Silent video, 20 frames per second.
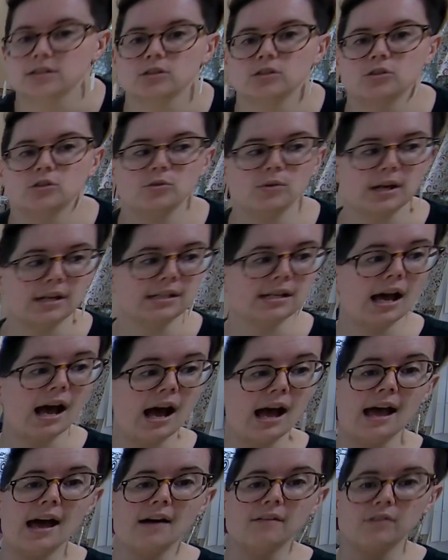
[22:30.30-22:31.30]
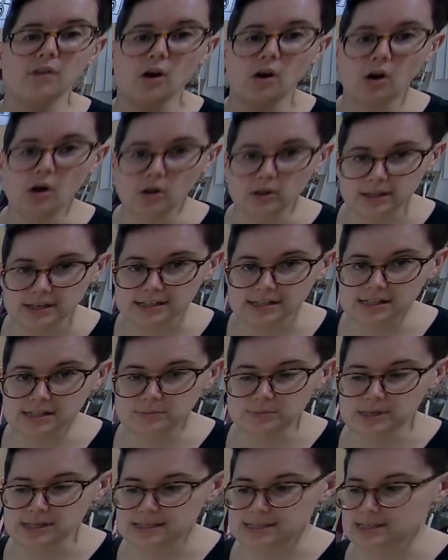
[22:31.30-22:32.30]
Great, I have all 18
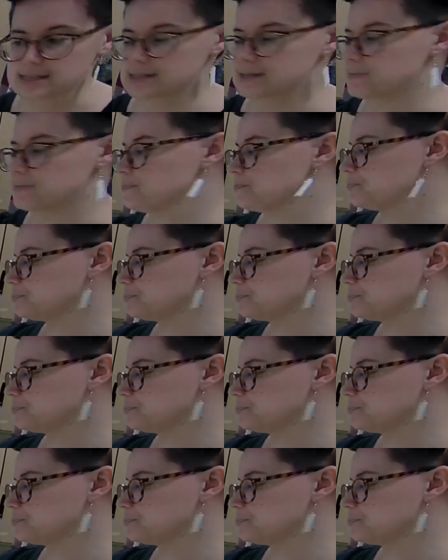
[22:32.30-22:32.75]
pieces.